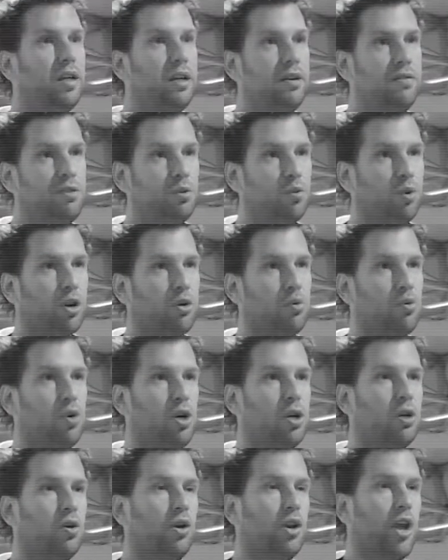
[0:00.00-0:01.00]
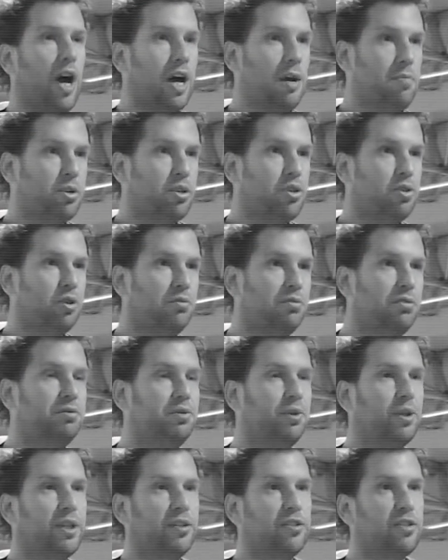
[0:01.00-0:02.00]
If you want to work on hypertrophy,
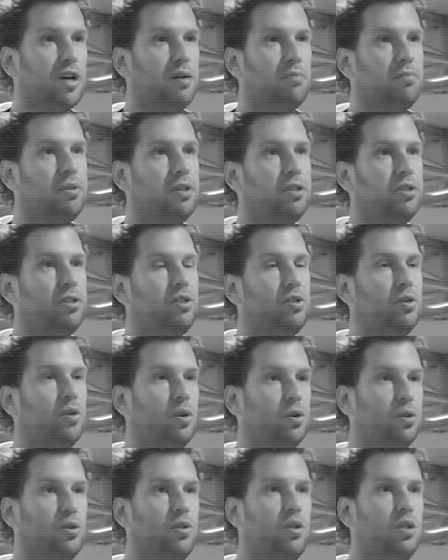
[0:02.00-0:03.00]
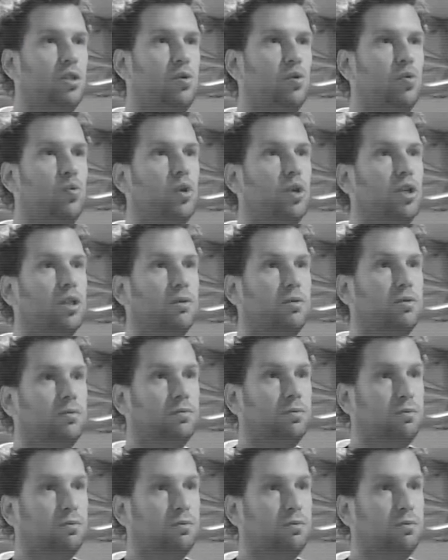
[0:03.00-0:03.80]
for example, you know you need to work